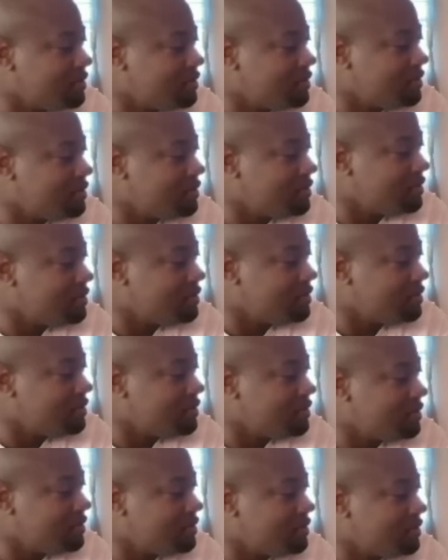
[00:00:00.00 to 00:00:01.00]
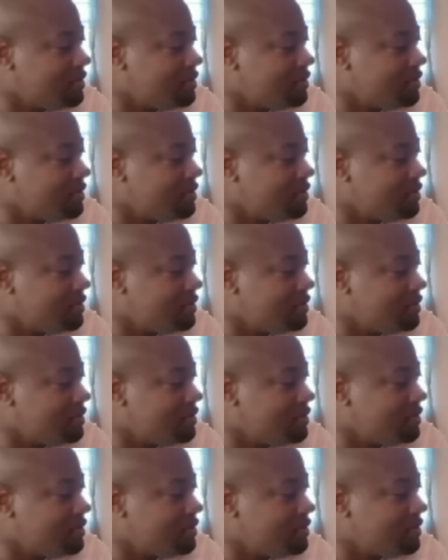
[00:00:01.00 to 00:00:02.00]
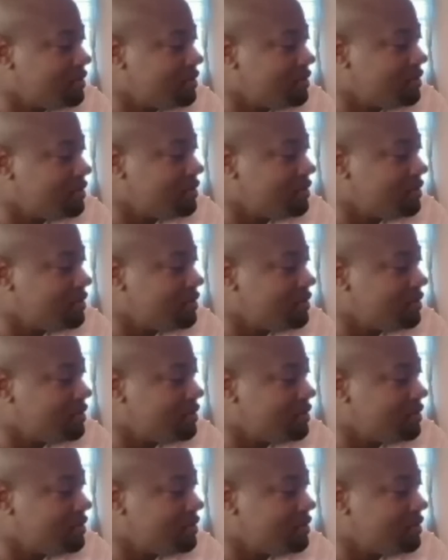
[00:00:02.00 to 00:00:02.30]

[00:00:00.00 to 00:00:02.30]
The person shown says nothing.